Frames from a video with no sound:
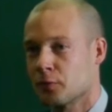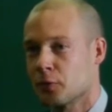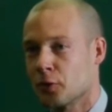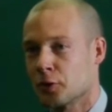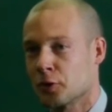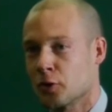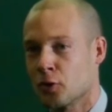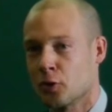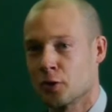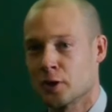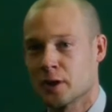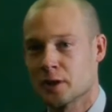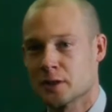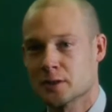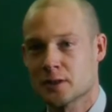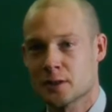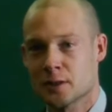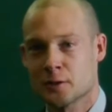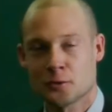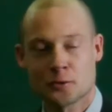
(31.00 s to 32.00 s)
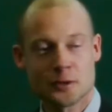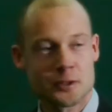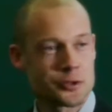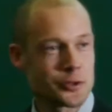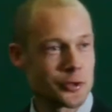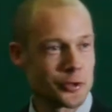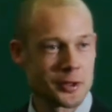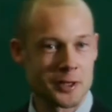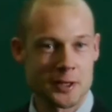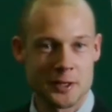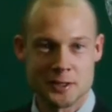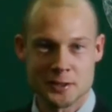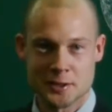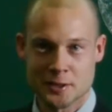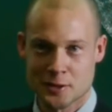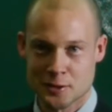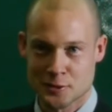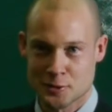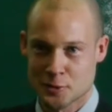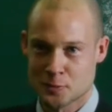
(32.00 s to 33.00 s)
for the audience, and you can join the
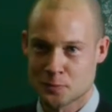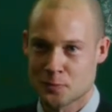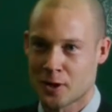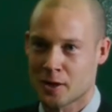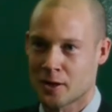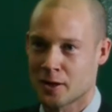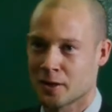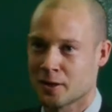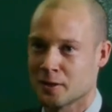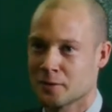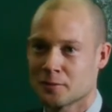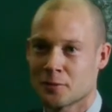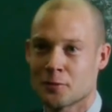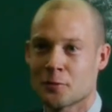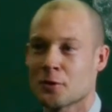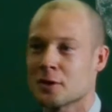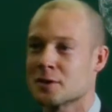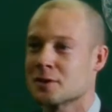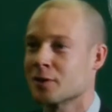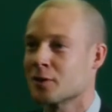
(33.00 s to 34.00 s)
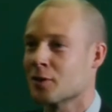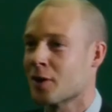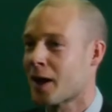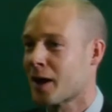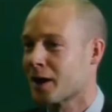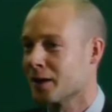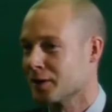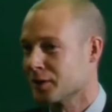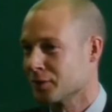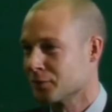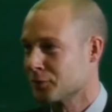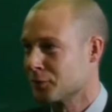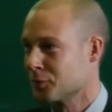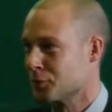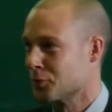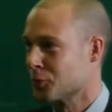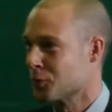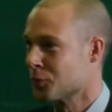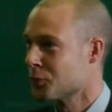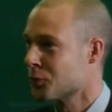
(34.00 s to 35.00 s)
discussion by raising a hand if
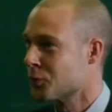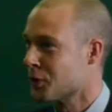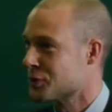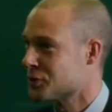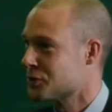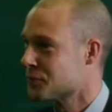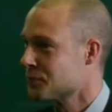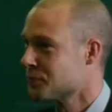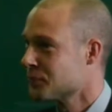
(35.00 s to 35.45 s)
you wish.